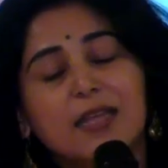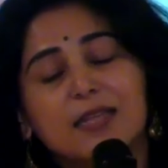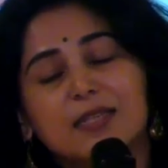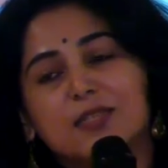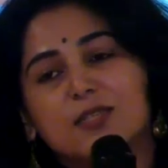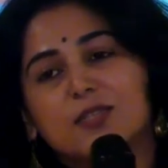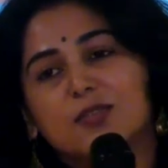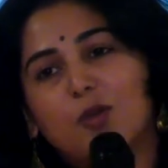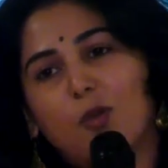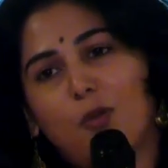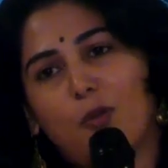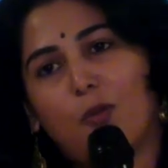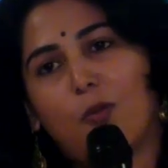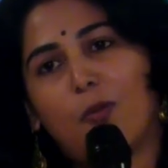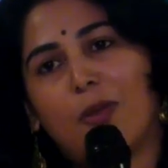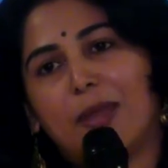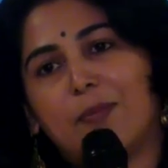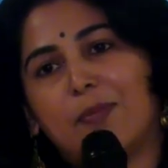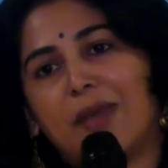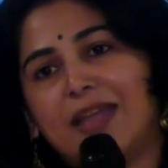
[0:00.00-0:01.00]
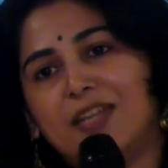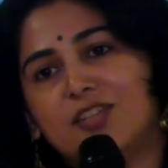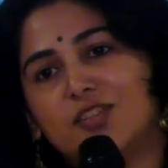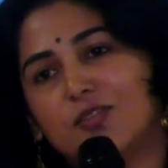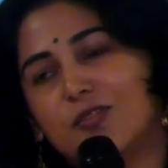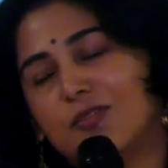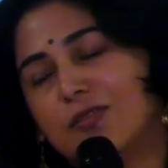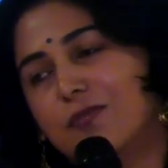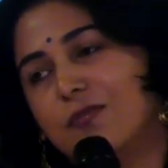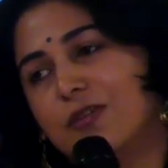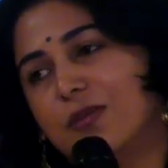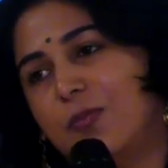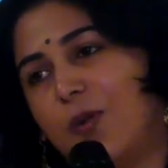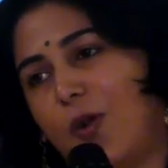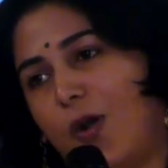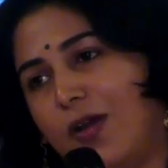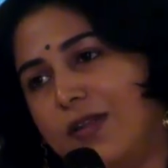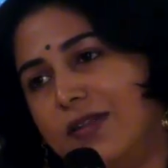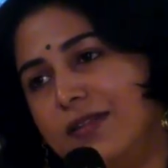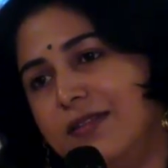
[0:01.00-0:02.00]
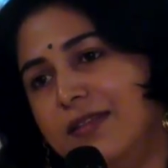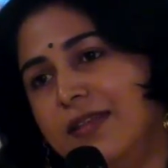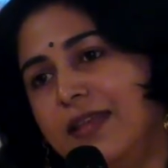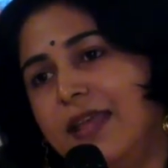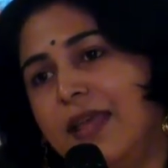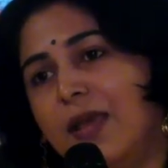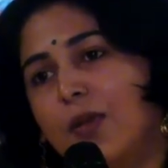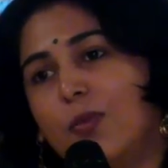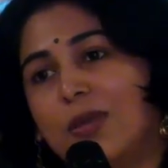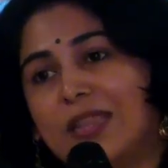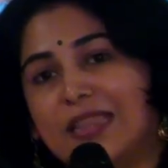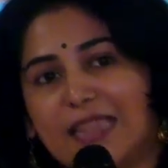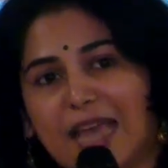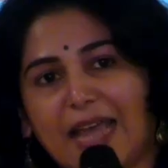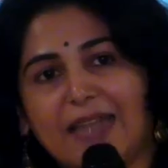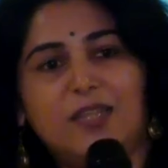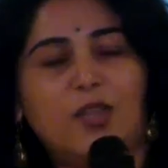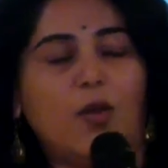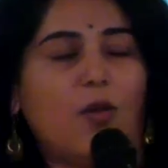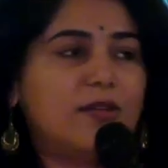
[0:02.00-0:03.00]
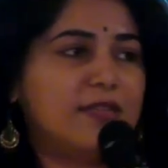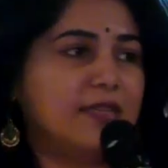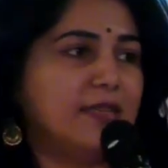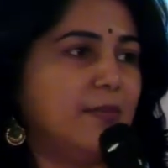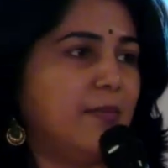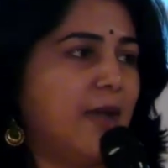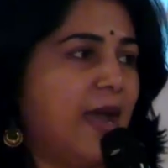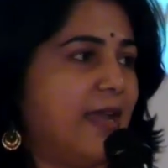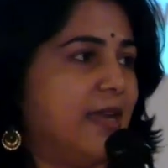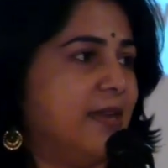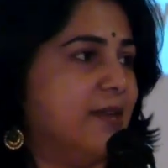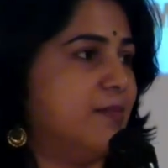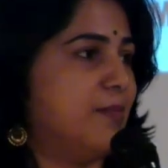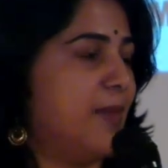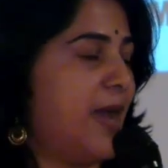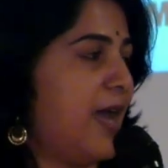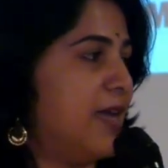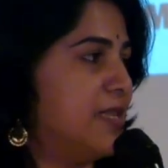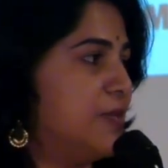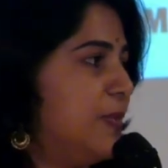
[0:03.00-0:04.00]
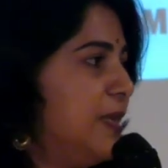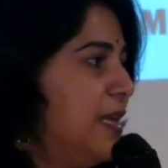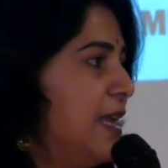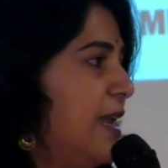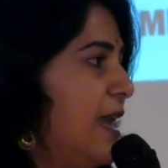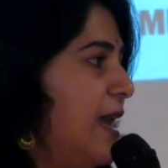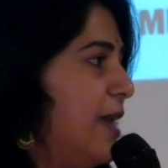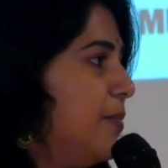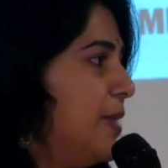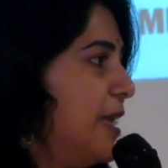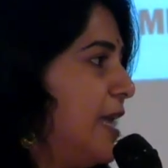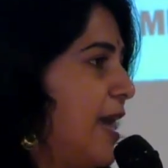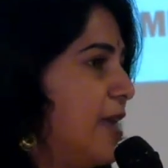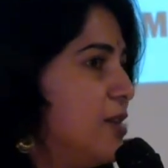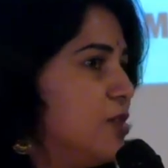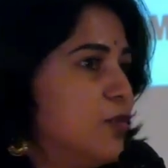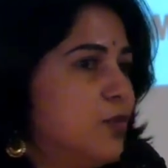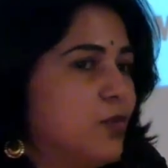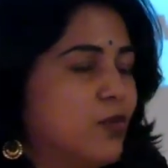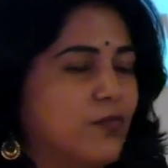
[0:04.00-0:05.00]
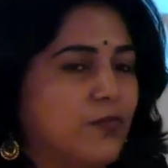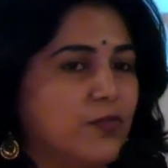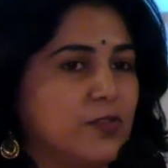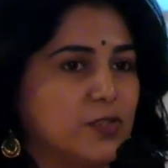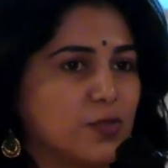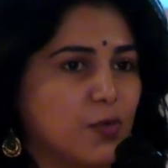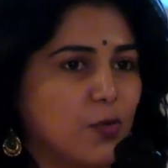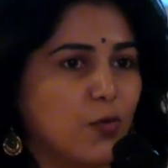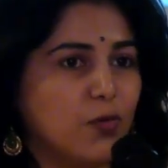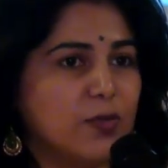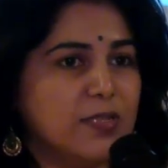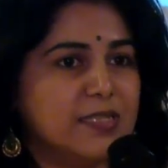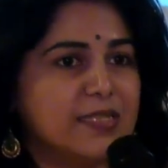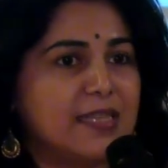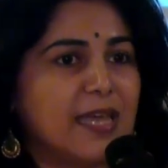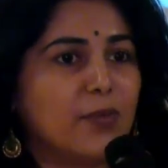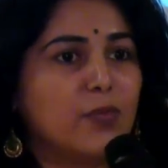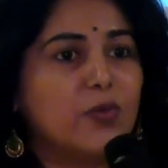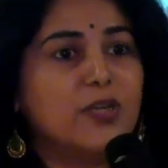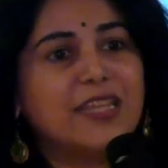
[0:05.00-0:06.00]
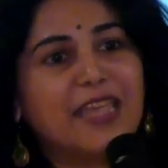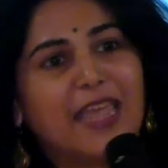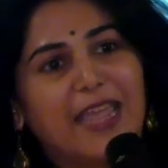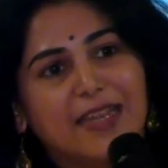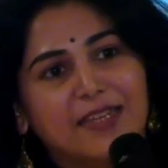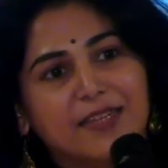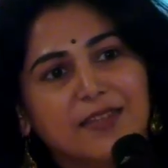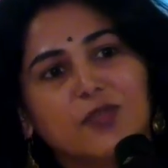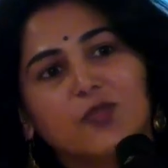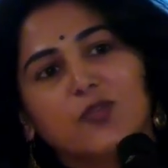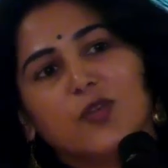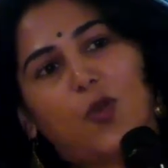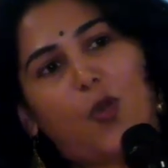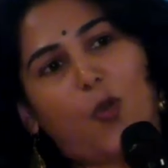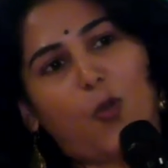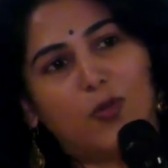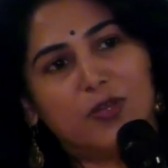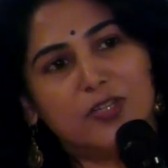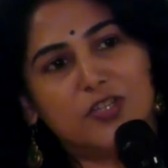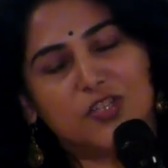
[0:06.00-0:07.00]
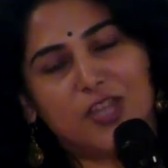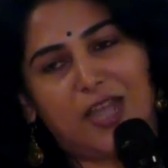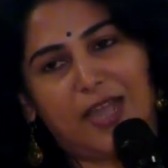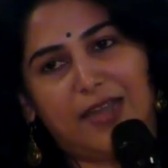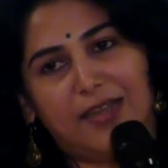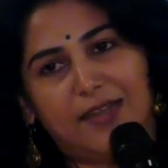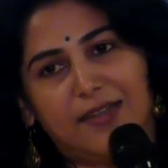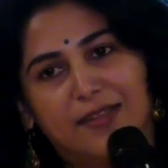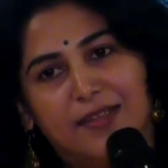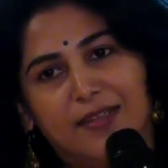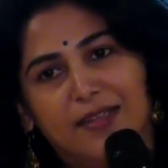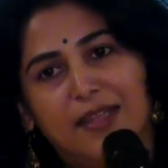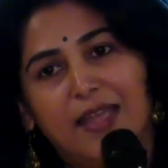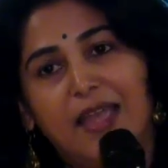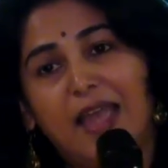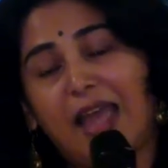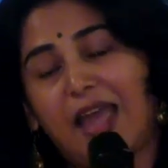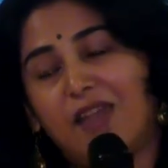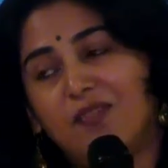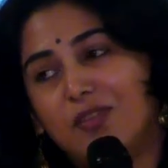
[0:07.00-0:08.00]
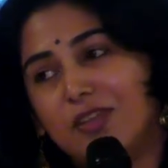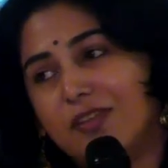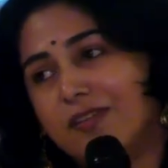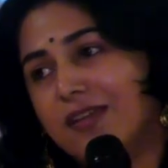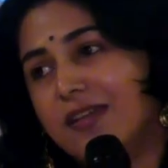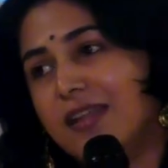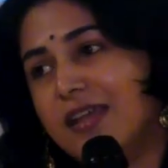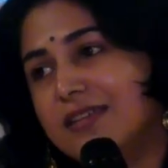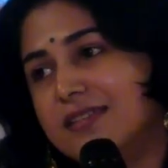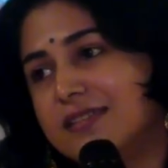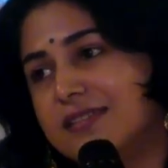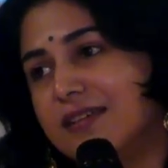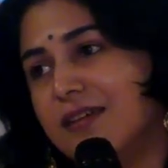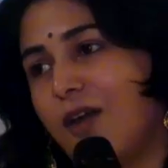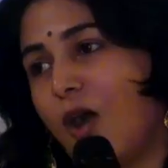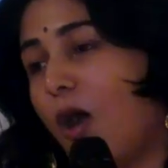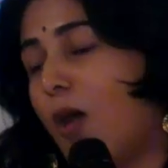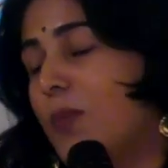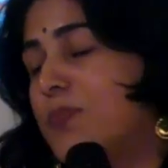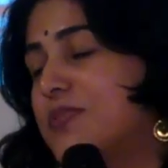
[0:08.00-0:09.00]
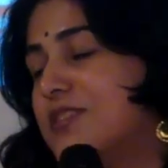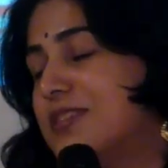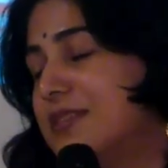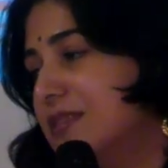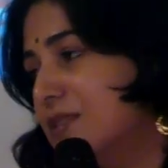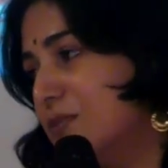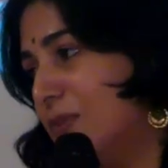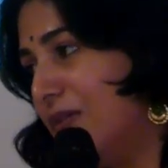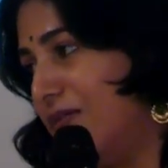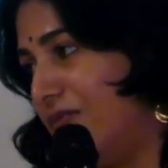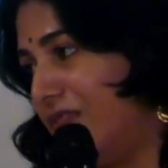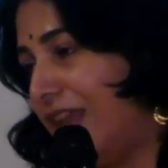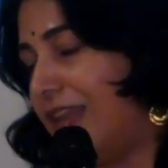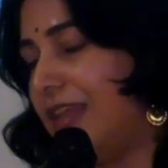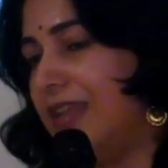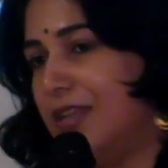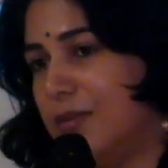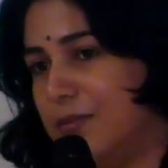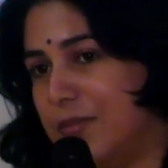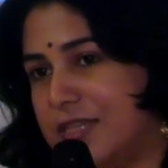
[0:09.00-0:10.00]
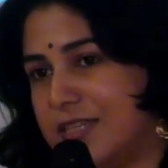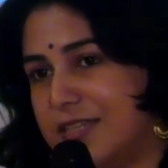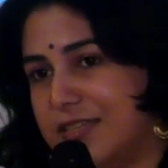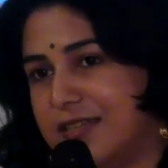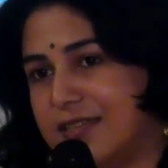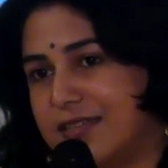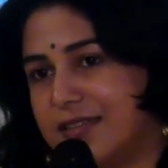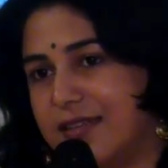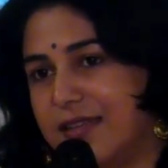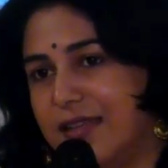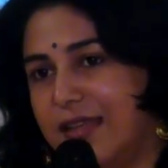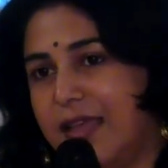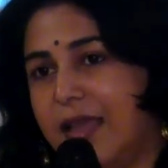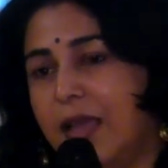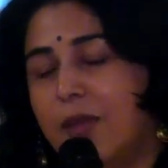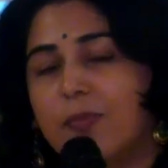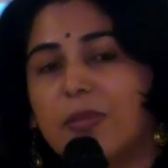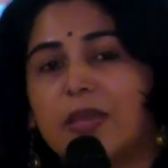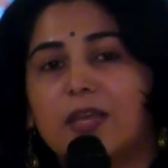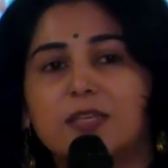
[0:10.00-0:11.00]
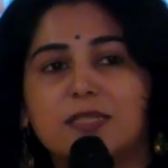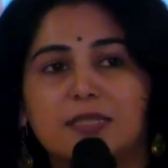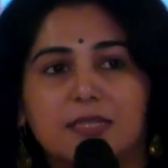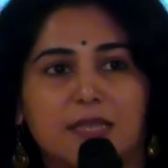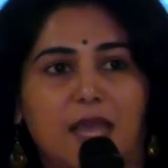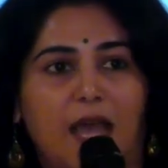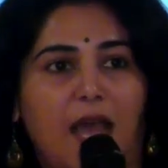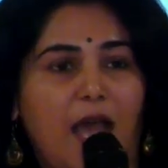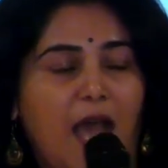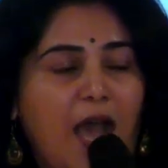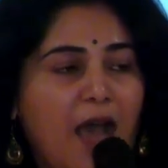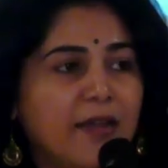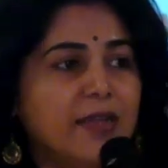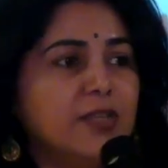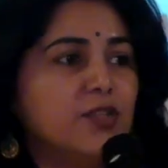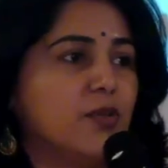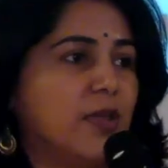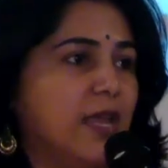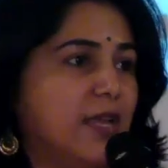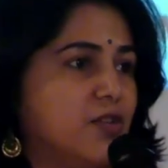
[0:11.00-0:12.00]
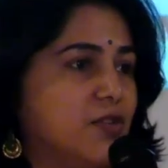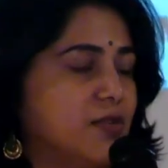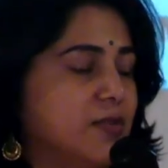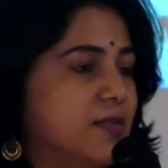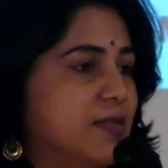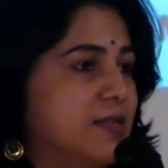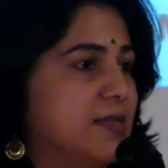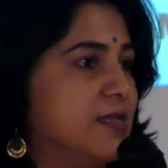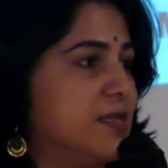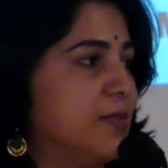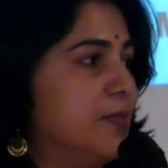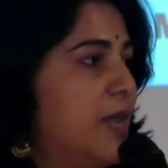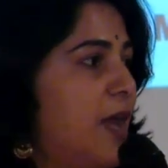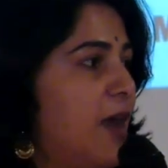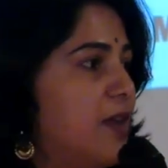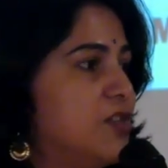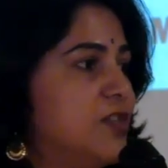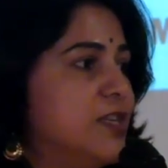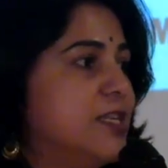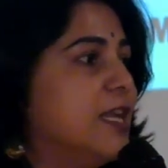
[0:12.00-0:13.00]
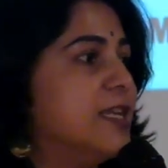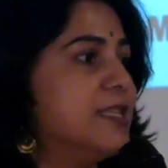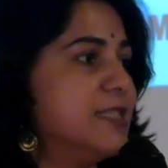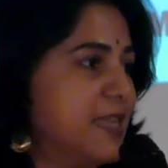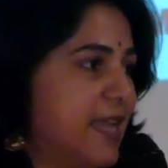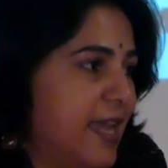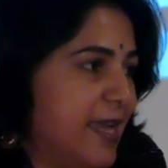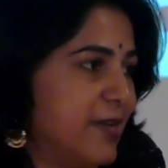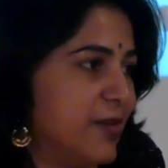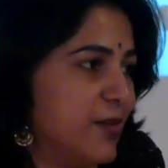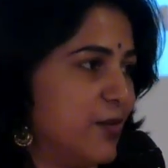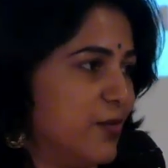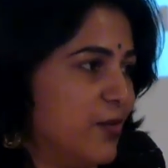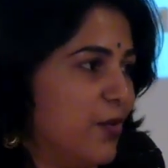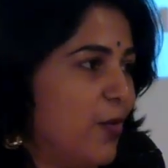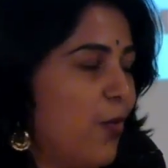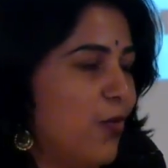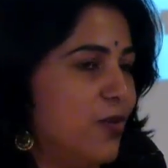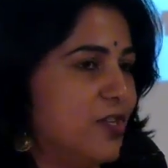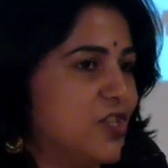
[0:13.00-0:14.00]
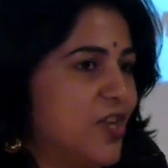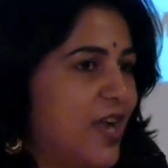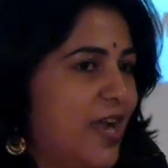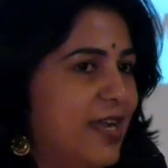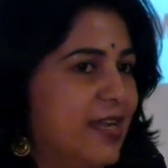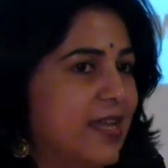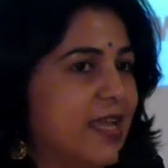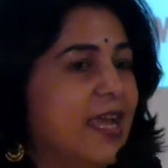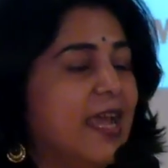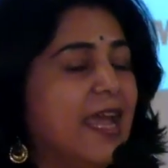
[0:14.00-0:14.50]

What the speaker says: So when my children were born, with that thought in mind, my husband and I began to look for schools that would cater to the whole child. And we realized the options were very limited because our education system largely doesn't cater to the whole child.